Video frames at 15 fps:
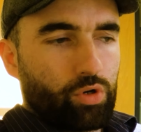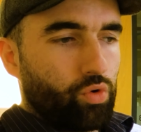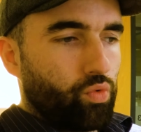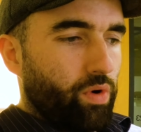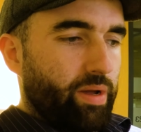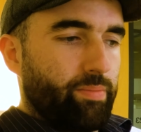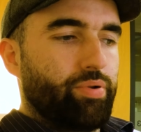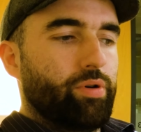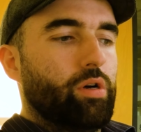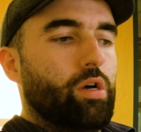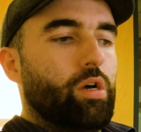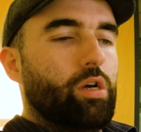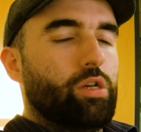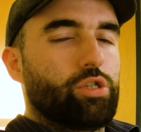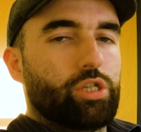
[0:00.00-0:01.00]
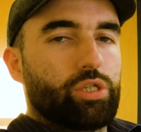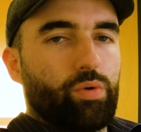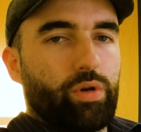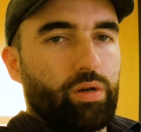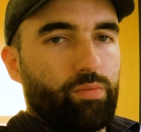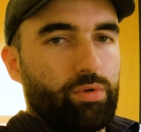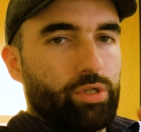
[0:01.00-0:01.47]
grip, just
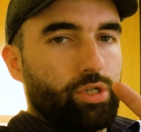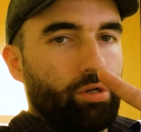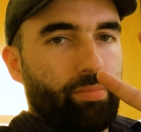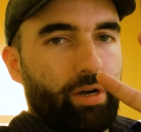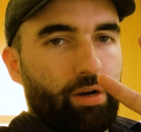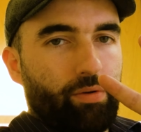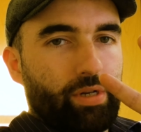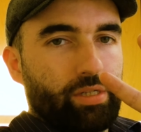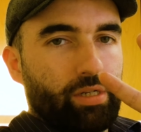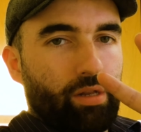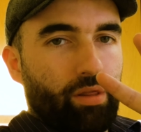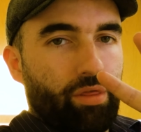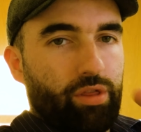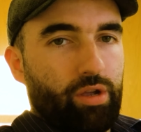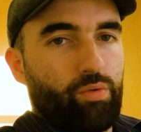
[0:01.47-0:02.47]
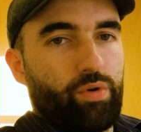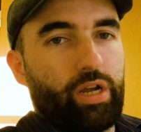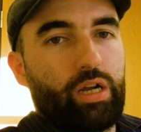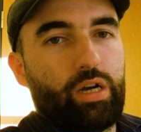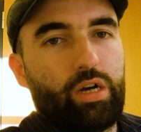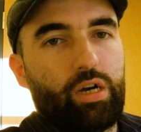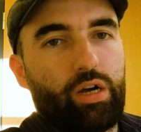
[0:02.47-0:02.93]
so I can run 2 batteries. In
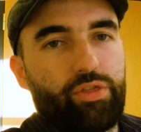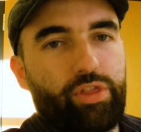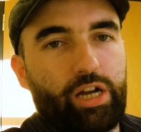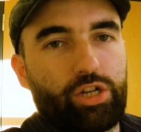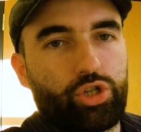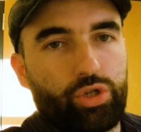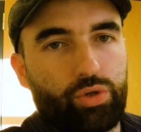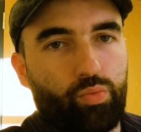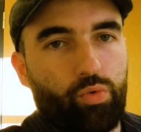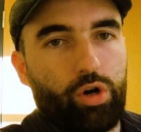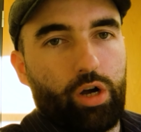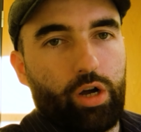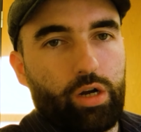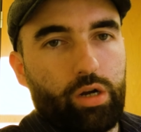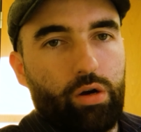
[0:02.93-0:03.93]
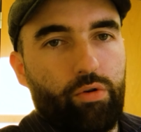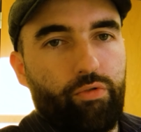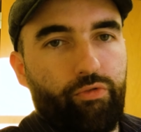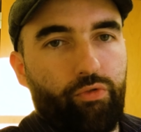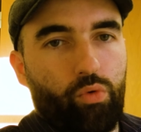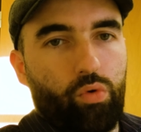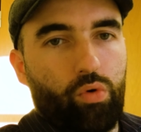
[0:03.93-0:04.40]
theory, that should work
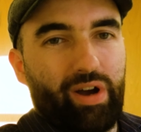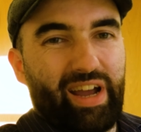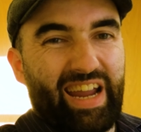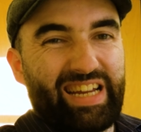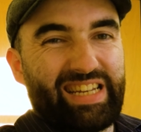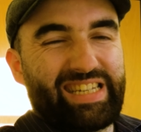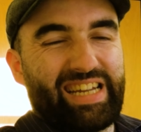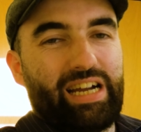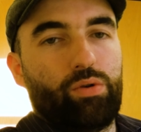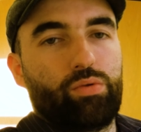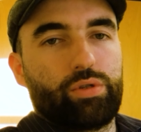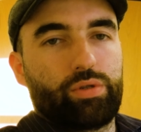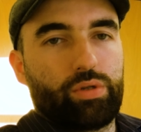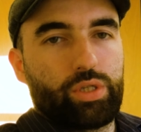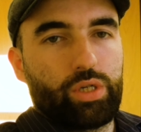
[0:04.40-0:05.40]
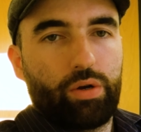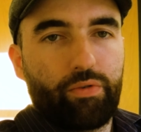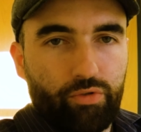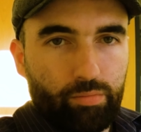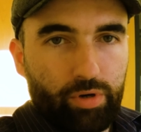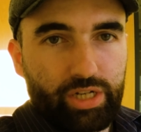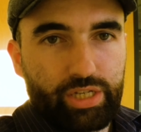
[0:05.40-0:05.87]
for 8 hours or so.
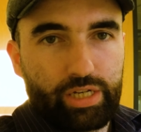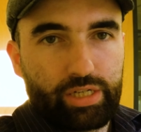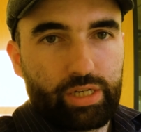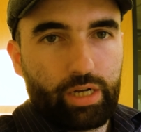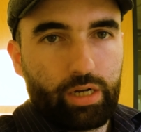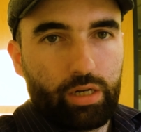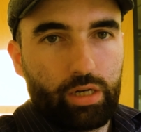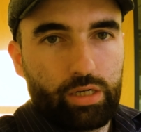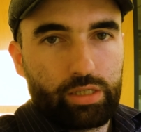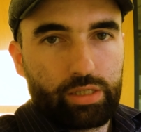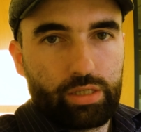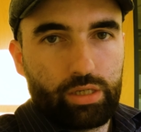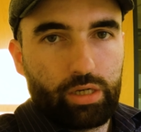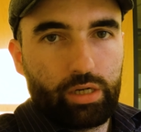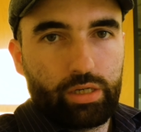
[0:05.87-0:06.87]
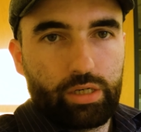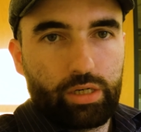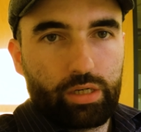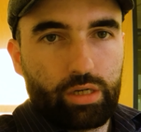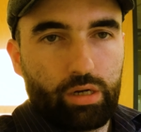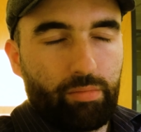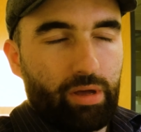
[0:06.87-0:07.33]
From my testing last night, I did
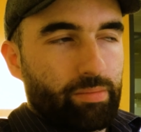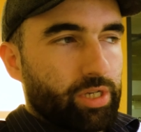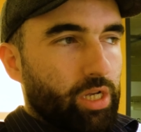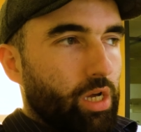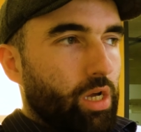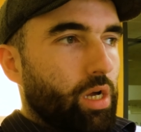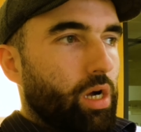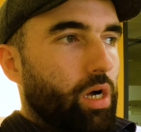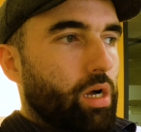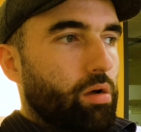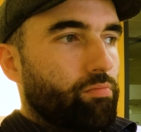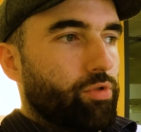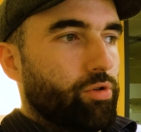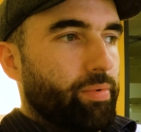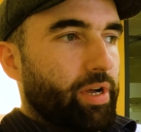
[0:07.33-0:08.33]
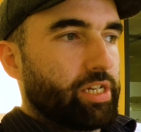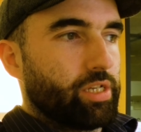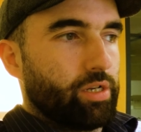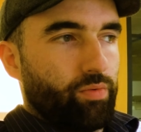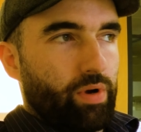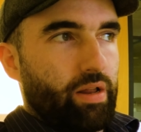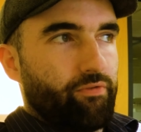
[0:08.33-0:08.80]
a time lapse that
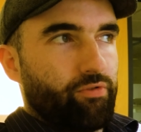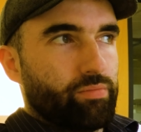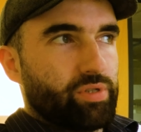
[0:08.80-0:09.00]
basically ran